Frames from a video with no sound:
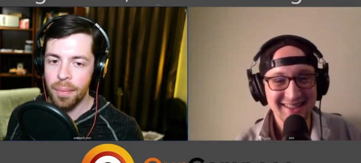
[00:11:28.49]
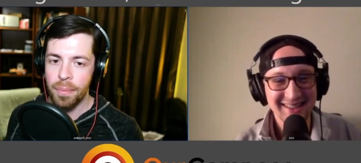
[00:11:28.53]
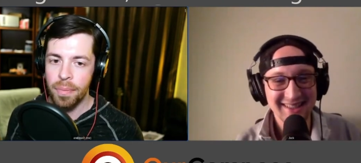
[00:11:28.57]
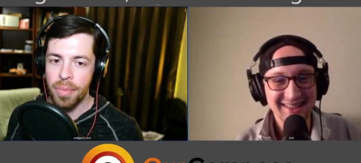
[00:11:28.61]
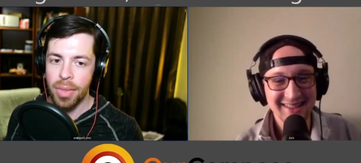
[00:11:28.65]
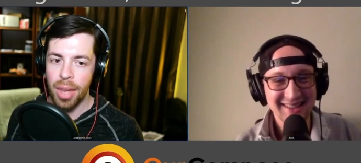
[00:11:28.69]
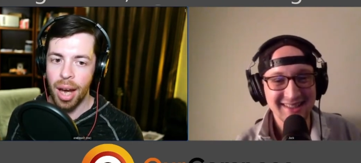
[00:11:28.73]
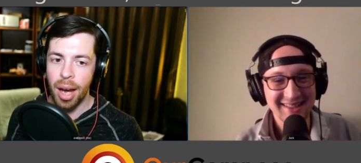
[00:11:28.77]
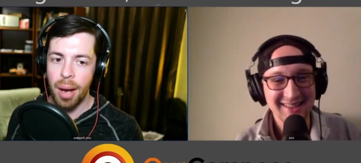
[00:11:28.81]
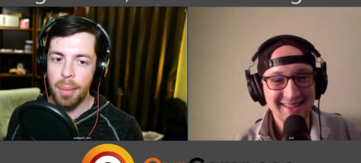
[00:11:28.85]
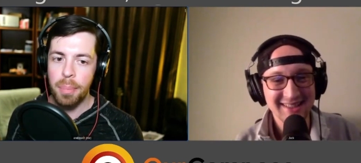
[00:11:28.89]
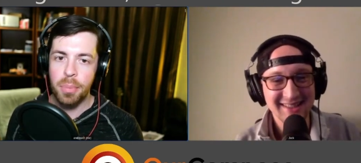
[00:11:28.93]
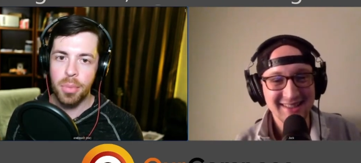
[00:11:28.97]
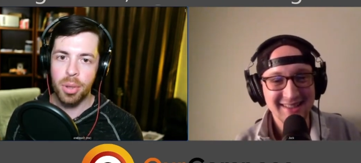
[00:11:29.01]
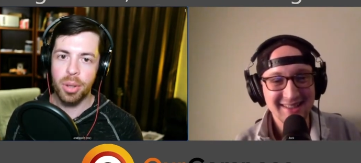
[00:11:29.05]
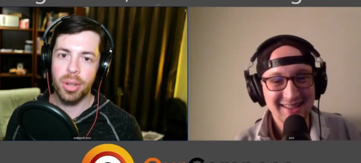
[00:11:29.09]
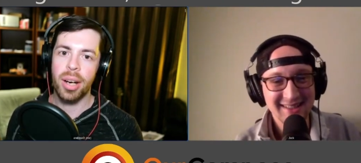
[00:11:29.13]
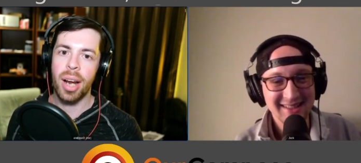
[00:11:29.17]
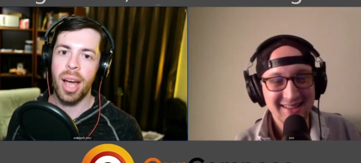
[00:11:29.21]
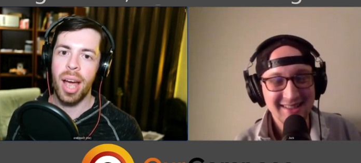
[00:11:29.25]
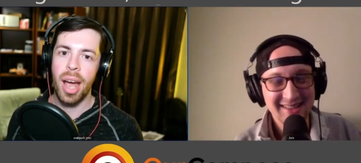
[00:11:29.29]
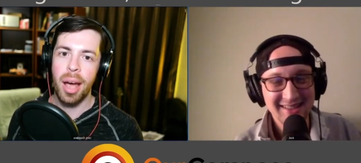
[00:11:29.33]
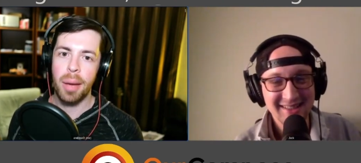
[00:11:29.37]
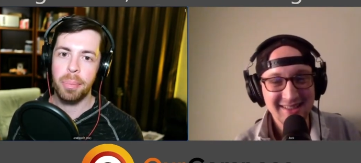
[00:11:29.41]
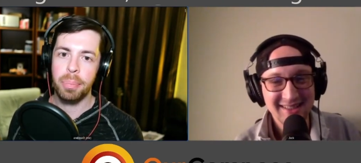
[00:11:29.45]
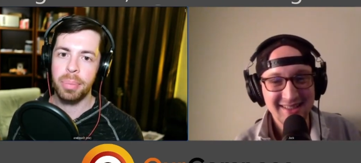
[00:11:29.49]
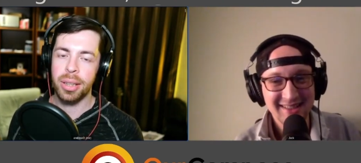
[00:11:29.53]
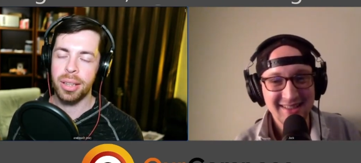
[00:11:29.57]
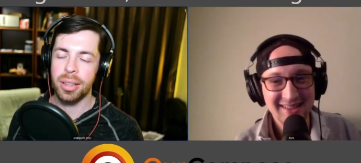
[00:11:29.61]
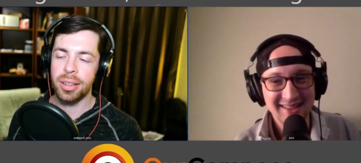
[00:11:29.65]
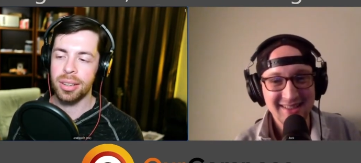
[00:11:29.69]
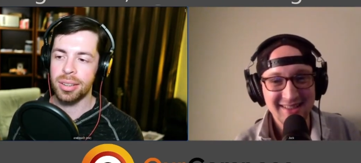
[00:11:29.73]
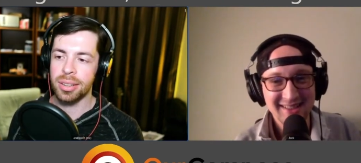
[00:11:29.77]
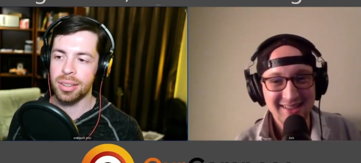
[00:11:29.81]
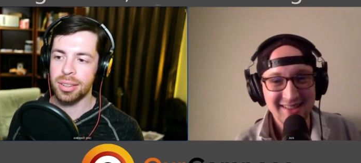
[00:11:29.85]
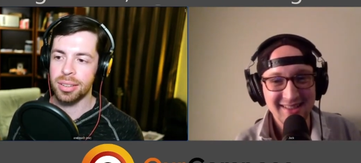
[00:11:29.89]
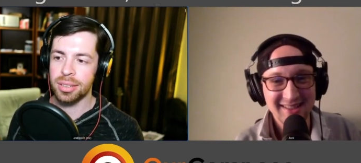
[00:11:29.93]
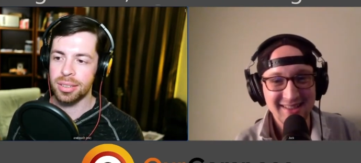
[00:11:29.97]
Speaker 1: I'm more than happy
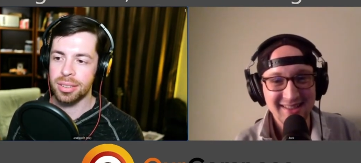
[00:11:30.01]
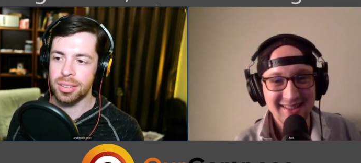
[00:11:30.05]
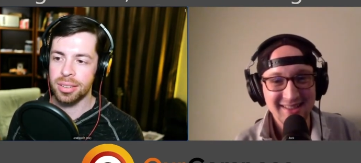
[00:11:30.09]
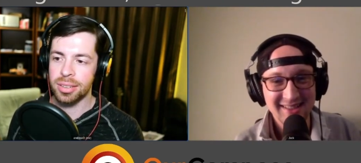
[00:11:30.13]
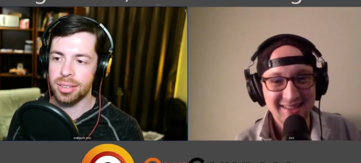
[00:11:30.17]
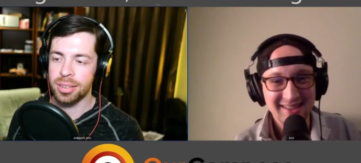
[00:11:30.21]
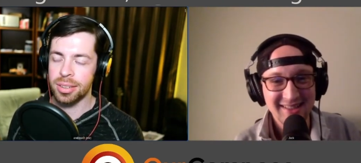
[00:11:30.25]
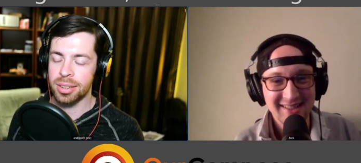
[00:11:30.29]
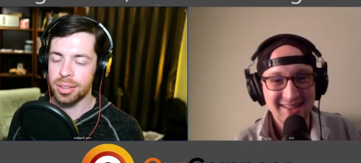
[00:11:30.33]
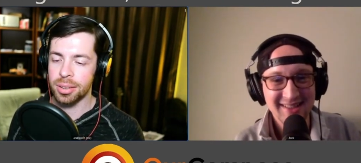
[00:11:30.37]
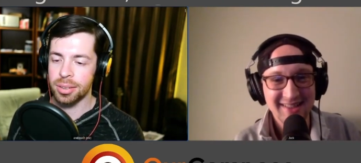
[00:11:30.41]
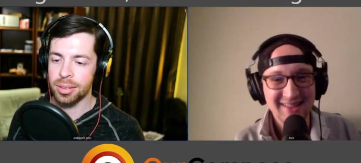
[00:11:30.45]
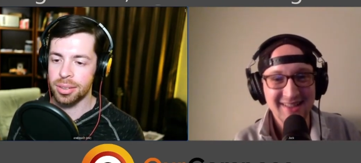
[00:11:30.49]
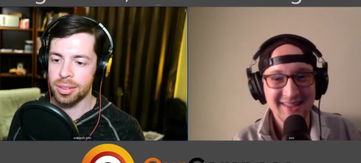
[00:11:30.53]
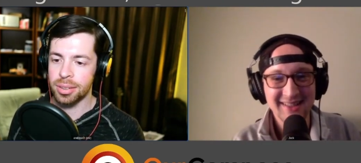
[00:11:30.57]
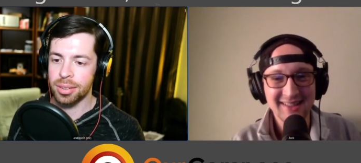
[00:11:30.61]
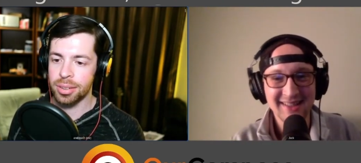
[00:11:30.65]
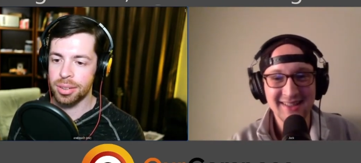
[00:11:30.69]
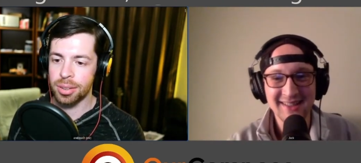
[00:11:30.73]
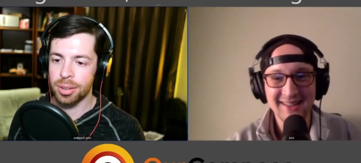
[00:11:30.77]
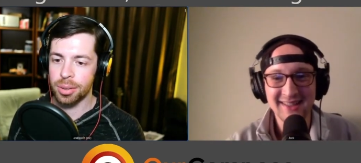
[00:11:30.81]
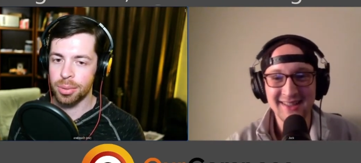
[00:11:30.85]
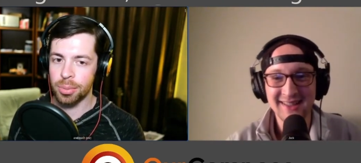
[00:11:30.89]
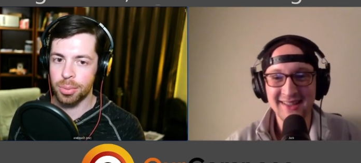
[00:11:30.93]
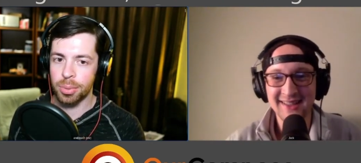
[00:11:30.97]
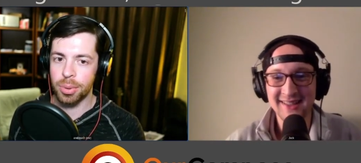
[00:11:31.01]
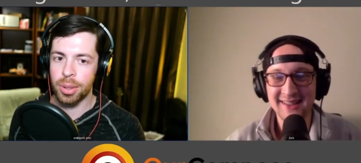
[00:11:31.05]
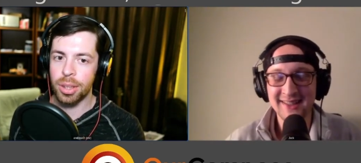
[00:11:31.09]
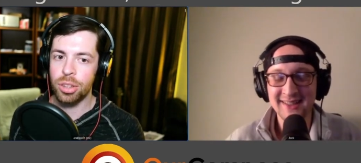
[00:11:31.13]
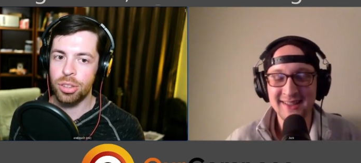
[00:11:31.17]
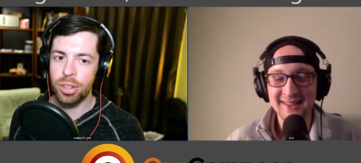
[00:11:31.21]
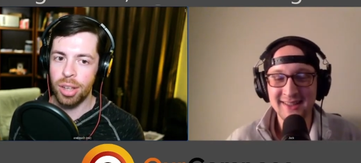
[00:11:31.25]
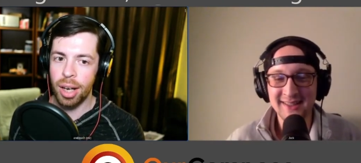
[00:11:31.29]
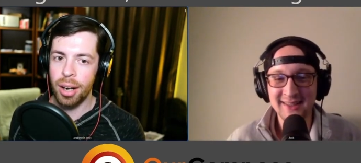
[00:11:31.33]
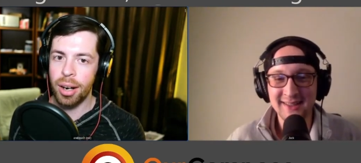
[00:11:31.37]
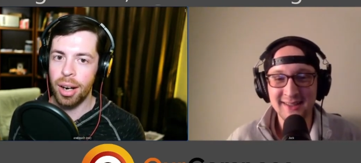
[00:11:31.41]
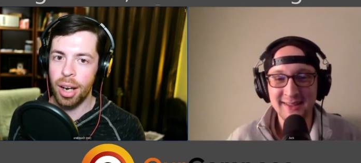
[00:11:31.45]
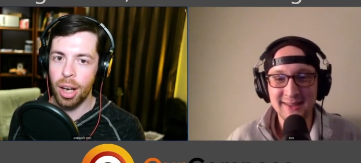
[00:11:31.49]
to to to reach
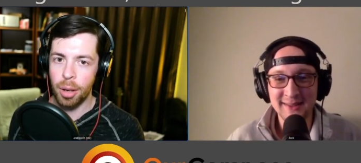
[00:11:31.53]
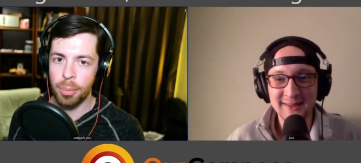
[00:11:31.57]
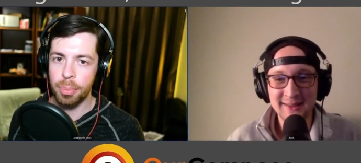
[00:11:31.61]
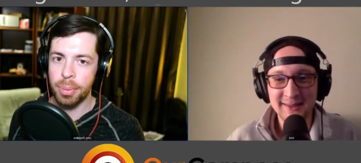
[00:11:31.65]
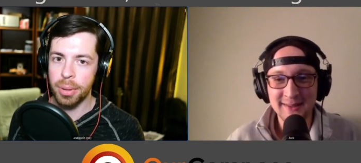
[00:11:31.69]
out a helping